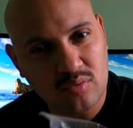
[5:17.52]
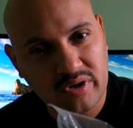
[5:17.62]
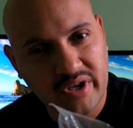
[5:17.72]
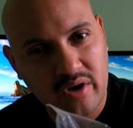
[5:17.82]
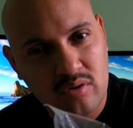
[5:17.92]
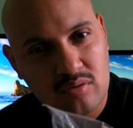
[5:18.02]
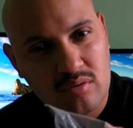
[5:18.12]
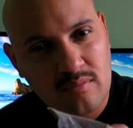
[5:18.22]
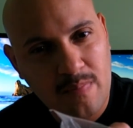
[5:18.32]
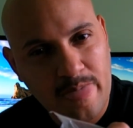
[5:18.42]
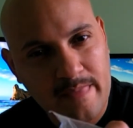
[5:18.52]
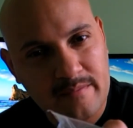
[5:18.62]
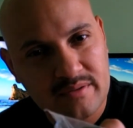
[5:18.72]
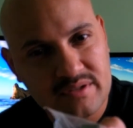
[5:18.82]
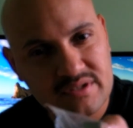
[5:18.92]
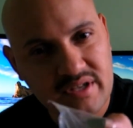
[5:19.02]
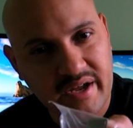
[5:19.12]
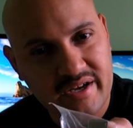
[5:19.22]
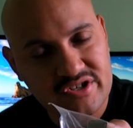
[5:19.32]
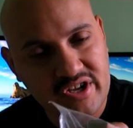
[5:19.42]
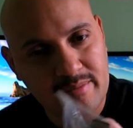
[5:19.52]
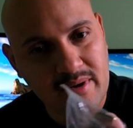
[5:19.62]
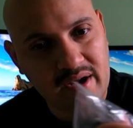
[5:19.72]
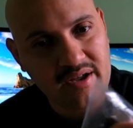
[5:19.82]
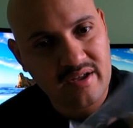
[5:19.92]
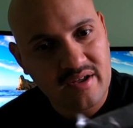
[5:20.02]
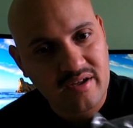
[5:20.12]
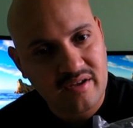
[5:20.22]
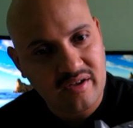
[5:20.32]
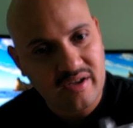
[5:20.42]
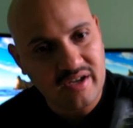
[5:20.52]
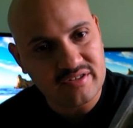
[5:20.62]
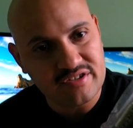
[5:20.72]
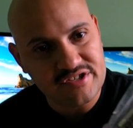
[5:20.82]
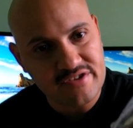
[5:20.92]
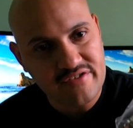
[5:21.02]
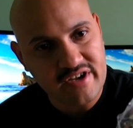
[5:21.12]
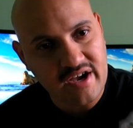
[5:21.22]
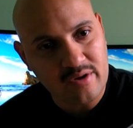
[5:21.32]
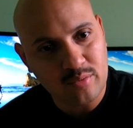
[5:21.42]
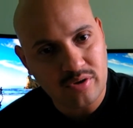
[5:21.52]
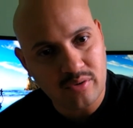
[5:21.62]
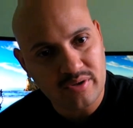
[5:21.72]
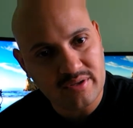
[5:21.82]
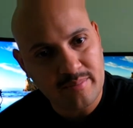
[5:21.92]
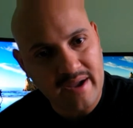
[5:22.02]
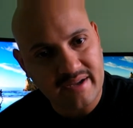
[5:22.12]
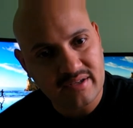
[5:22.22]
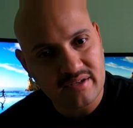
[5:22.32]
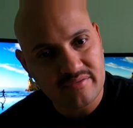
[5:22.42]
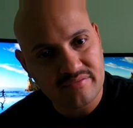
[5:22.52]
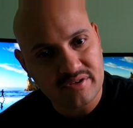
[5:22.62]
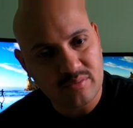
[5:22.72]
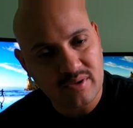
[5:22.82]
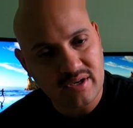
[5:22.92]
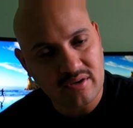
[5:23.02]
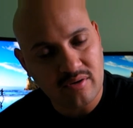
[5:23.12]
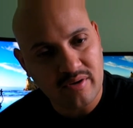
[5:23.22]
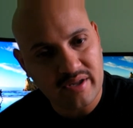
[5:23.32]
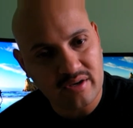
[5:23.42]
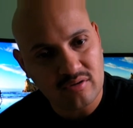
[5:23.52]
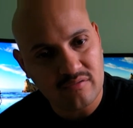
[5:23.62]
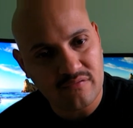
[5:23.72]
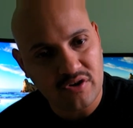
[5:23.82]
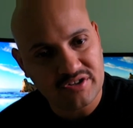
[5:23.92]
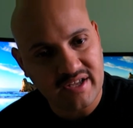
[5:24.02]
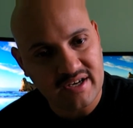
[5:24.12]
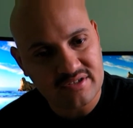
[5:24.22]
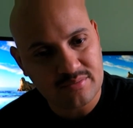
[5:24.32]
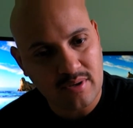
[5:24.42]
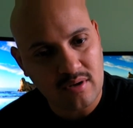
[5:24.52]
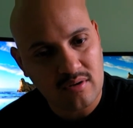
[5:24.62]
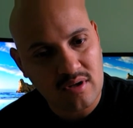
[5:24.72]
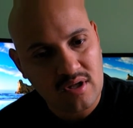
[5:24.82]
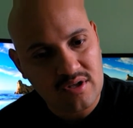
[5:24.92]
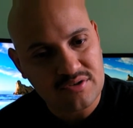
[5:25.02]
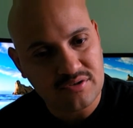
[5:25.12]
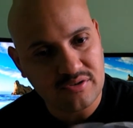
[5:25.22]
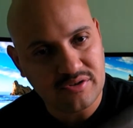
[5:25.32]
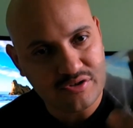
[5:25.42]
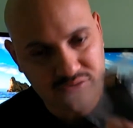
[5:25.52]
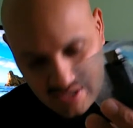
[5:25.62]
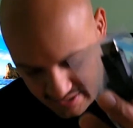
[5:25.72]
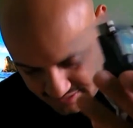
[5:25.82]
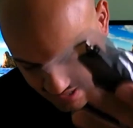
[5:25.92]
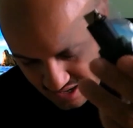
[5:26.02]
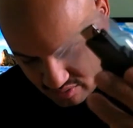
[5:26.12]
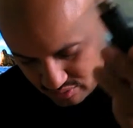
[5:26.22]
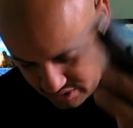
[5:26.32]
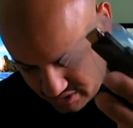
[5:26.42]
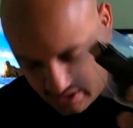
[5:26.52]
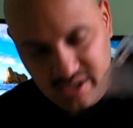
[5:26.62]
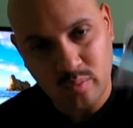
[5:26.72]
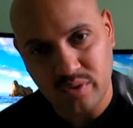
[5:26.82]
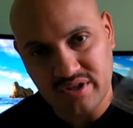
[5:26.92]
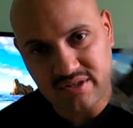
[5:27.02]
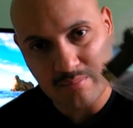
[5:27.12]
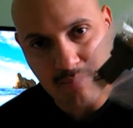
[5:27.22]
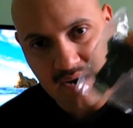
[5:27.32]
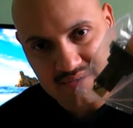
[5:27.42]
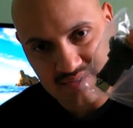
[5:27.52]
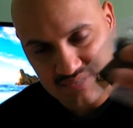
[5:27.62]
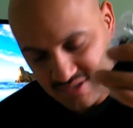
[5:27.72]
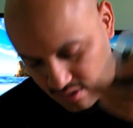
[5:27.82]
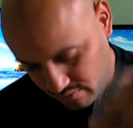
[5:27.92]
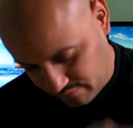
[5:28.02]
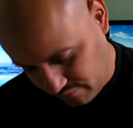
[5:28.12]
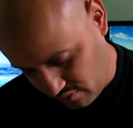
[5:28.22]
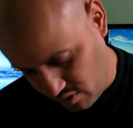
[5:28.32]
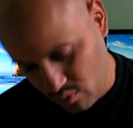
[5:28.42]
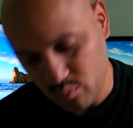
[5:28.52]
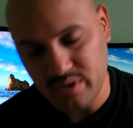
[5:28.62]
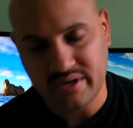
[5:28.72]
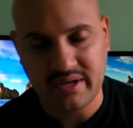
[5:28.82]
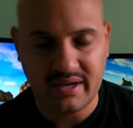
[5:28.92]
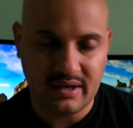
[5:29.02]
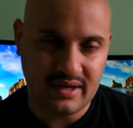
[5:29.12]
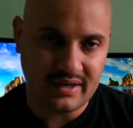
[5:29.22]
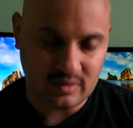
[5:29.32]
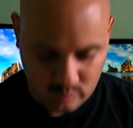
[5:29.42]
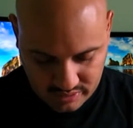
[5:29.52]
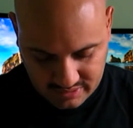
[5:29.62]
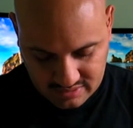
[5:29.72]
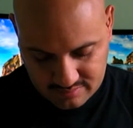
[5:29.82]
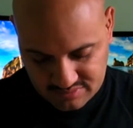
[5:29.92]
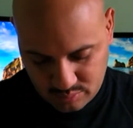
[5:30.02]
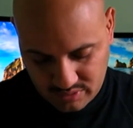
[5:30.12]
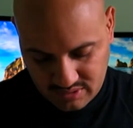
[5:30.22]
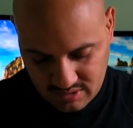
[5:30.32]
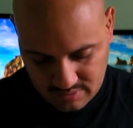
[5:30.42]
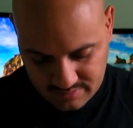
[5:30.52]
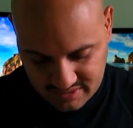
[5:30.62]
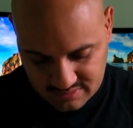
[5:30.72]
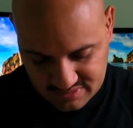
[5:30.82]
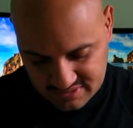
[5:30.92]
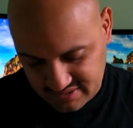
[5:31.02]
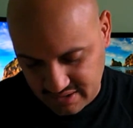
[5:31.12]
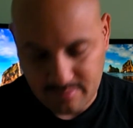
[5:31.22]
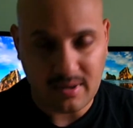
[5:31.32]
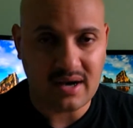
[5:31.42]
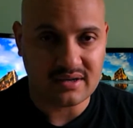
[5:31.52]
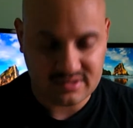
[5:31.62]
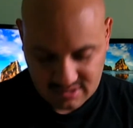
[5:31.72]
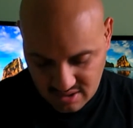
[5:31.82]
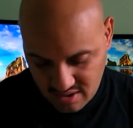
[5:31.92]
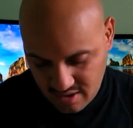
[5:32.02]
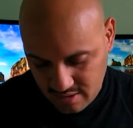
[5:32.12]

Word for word: will go. This is the HDMI and the DVI will go in the back if you want to go ahead and convert that as well. So you get that eh, within the box itself when it, and it, when it comes with um, it comes inside the box.